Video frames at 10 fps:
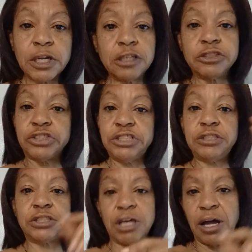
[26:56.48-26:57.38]
she
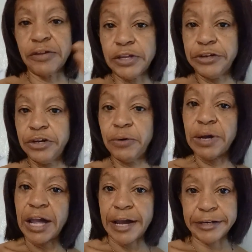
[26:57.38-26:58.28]
saw that Noah
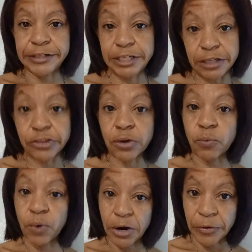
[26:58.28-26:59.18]
had did the
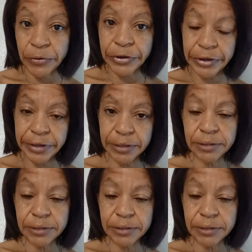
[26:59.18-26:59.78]
work.